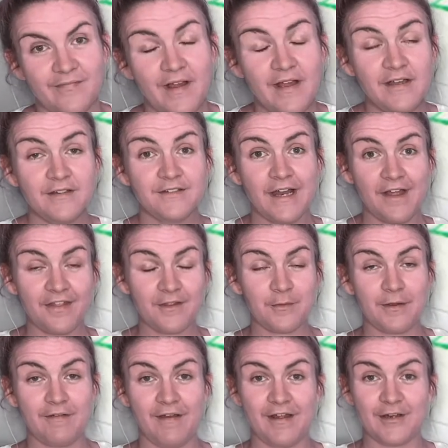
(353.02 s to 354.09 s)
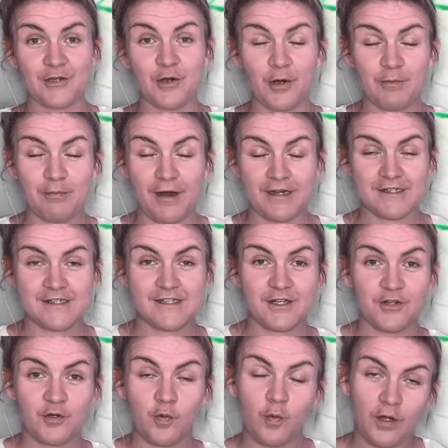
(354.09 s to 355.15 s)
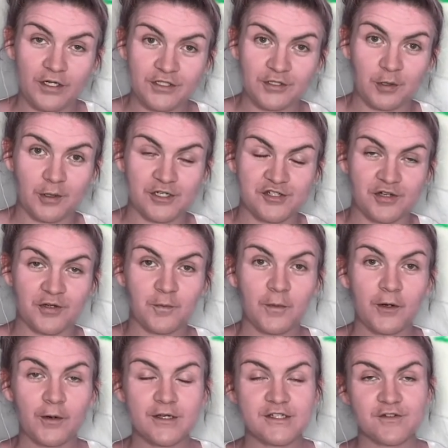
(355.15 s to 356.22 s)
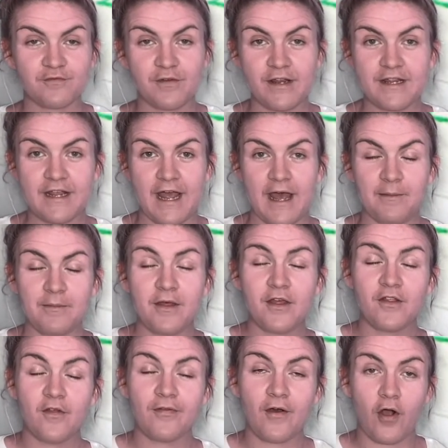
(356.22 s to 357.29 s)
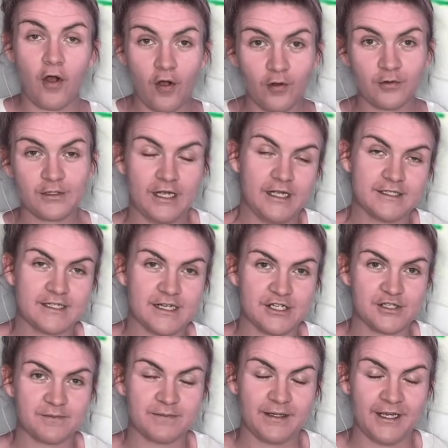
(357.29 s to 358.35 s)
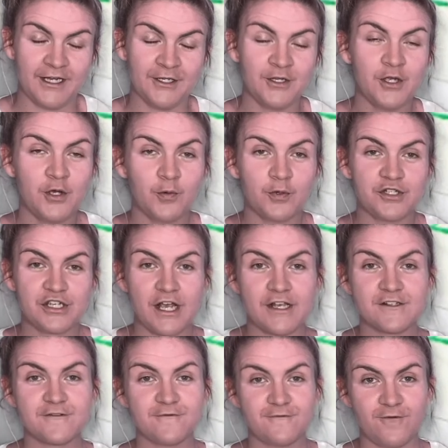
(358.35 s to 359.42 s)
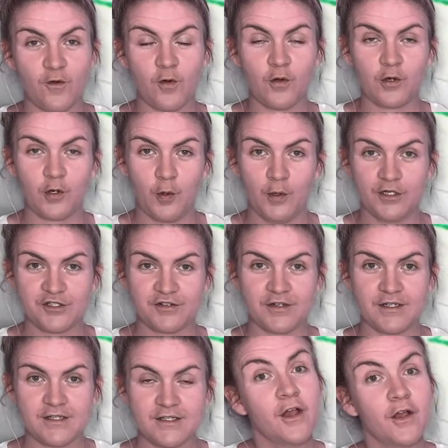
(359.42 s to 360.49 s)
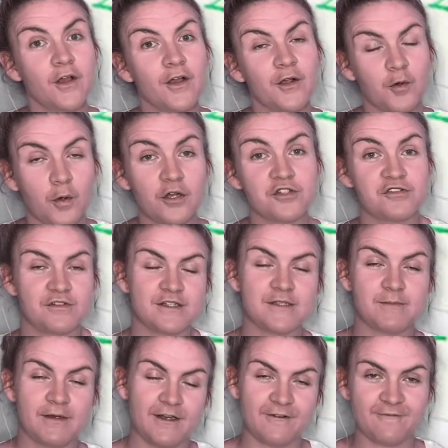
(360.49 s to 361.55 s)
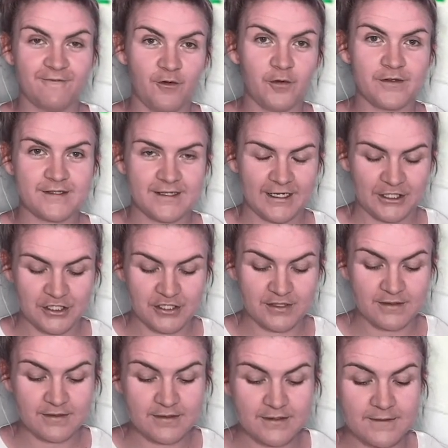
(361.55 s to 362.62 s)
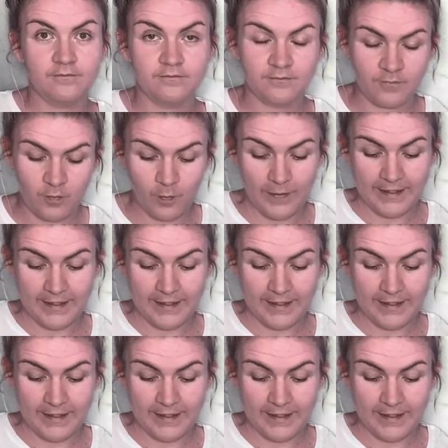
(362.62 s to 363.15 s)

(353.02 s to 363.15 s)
Now that we've had a go practicing on the one quadrant, we're going to recap the whole Cartesian plane, which has 4 quadrants. Quadrants meaning 4 sections. We can